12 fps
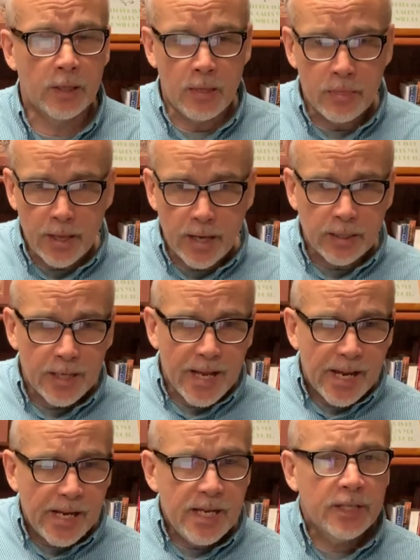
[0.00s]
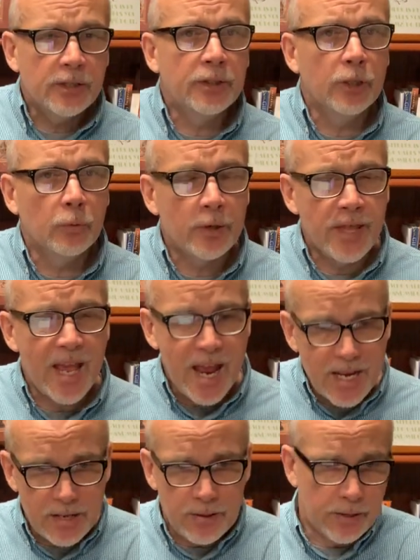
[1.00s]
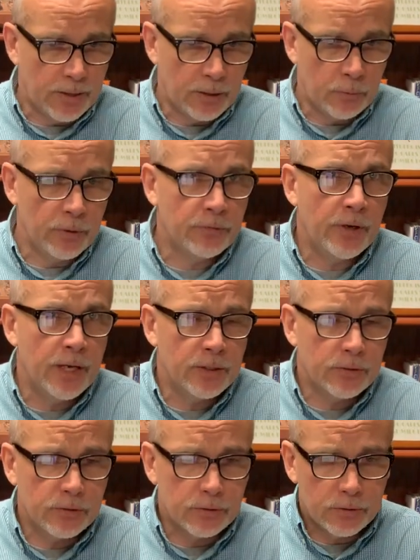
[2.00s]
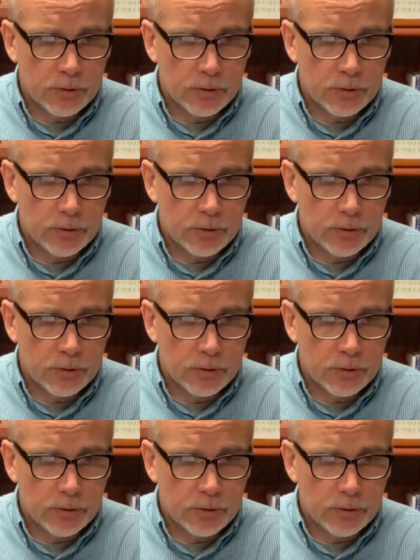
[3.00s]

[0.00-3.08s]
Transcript: and that he can deal with anything that we face?